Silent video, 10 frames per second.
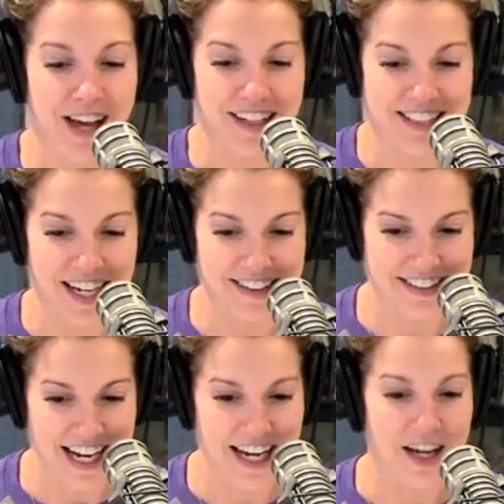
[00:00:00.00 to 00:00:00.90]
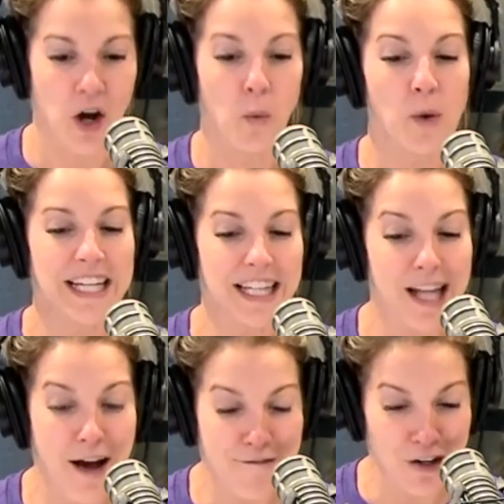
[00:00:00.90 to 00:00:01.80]
Valentine's Day, when
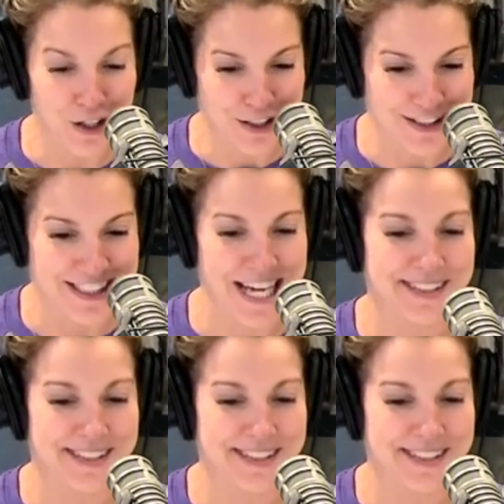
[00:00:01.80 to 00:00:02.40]
lovers